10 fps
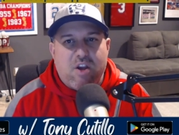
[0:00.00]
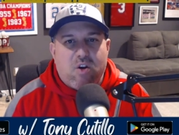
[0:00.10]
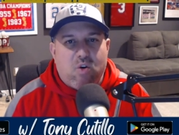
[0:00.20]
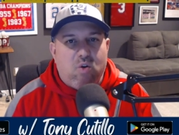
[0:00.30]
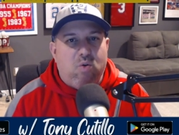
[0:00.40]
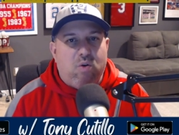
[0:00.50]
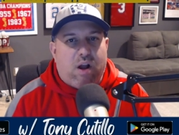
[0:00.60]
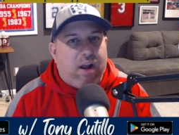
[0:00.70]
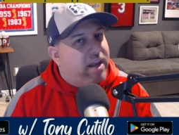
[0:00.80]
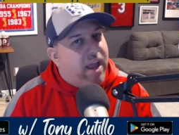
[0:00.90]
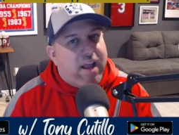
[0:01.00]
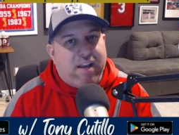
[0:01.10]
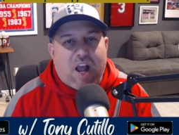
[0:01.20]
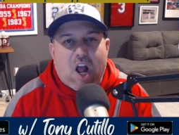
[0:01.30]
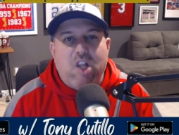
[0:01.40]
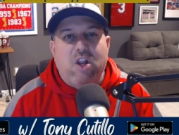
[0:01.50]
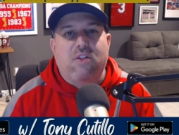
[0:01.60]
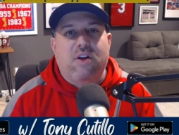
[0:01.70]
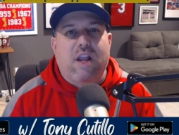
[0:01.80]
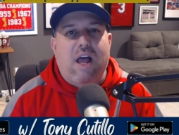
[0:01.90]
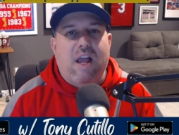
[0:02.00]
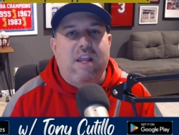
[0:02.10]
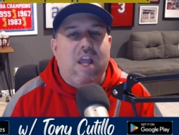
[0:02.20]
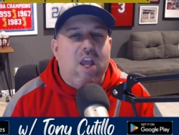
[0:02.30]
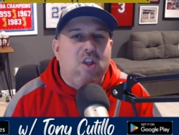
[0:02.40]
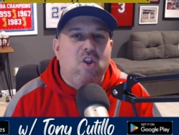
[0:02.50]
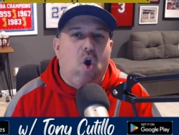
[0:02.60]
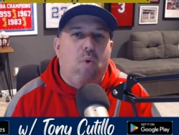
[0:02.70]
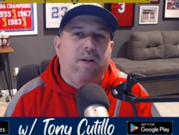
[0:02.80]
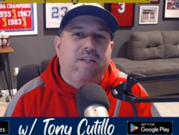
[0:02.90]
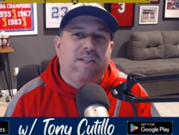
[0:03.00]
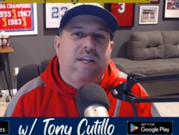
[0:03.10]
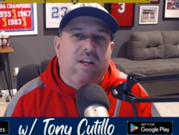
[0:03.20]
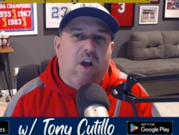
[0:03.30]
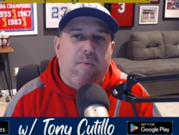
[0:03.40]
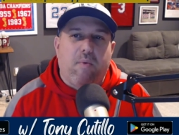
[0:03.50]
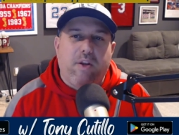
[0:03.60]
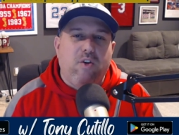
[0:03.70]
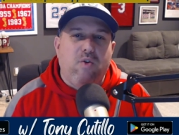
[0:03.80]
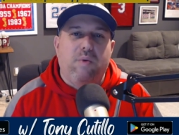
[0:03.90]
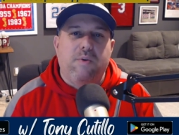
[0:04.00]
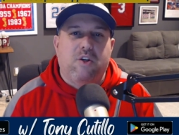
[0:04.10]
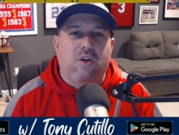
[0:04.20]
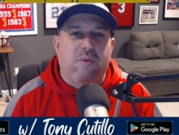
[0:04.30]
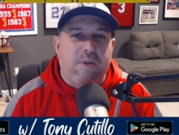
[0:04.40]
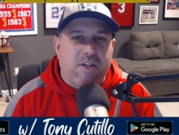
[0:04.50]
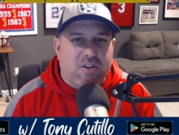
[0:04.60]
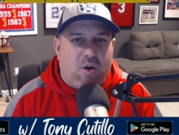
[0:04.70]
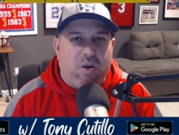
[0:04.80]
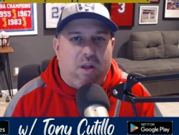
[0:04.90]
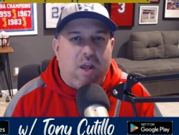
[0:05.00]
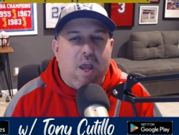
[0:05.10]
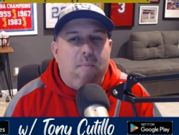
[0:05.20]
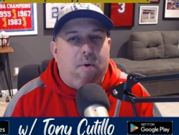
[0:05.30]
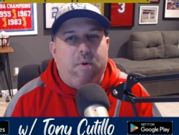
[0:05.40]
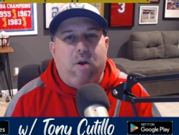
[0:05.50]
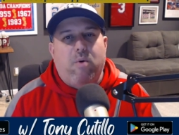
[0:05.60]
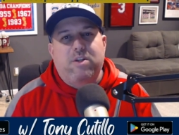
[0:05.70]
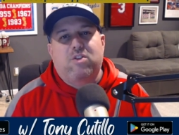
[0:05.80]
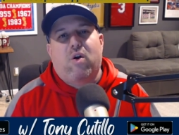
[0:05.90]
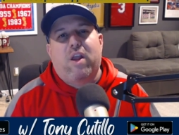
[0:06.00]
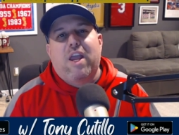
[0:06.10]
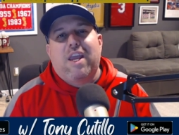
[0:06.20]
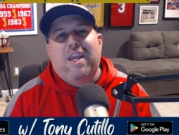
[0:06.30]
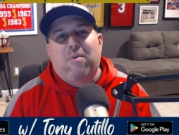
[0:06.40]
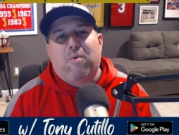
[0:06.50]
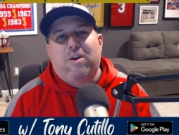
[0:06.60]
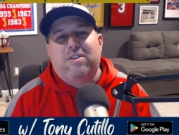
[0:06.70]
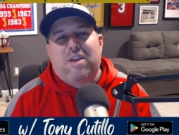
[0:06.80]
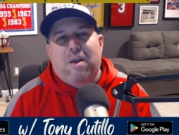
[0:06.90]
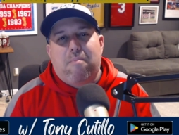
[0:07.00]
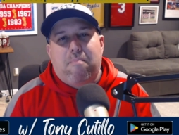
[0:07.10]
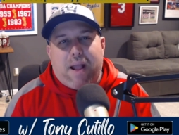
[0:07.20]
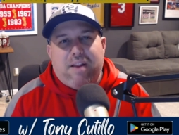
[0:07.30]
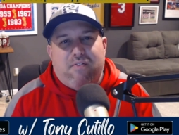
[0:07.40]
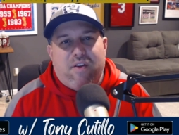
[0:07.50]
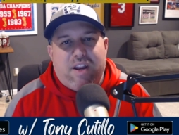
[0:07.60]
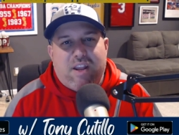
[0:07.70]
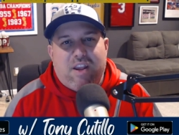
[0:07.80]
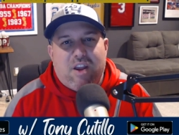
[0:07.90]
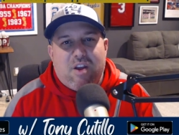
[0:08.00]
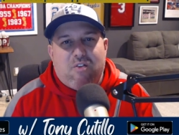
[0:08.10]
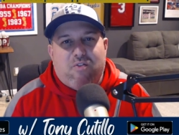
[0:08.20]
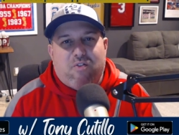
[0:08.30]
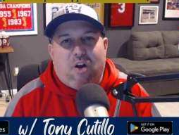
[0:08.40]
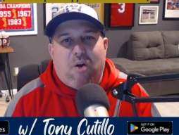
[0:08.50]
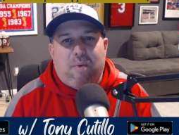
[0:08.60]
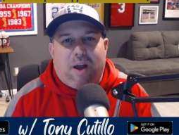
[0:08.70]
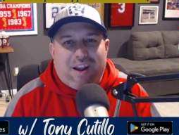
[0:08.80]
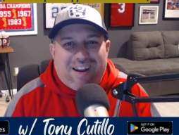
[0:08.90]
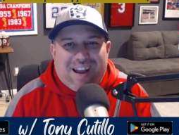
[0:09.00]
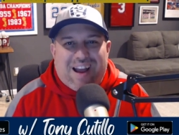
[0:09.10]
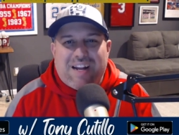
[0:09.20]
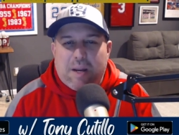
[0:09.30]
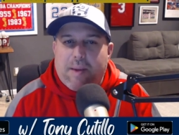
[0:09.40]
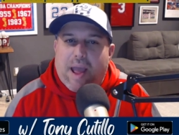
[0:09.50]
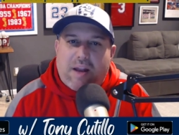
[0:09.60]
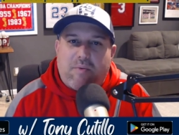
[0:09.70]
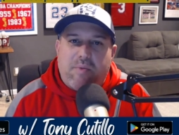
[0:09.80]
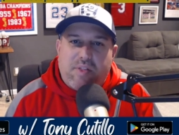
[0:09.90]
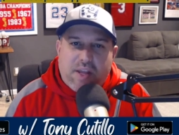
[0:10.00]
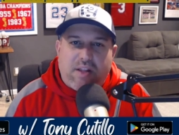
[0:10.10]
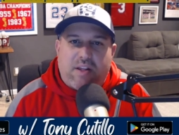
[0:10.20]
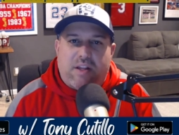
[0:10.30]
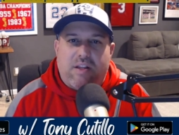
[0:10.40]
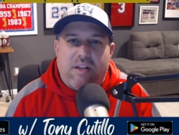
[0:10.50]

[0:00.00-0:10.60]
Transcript: who, again, another guy nobody's seen coming. We knew he was good in Minnesota, but we always thought he was benefiting from a guy named Adam Thielen.